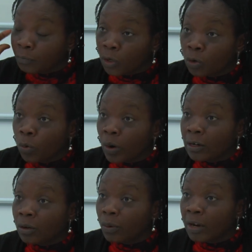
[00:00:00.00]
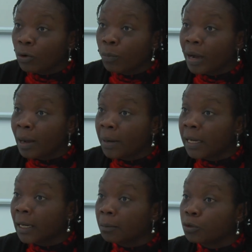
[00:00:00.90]
when
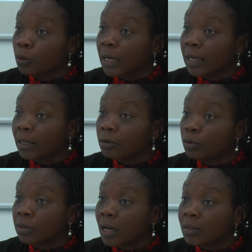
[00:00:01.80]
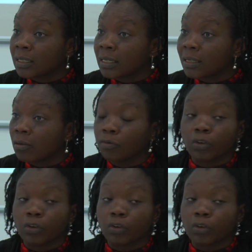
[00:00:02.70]
Obama came to Ghana in 2007,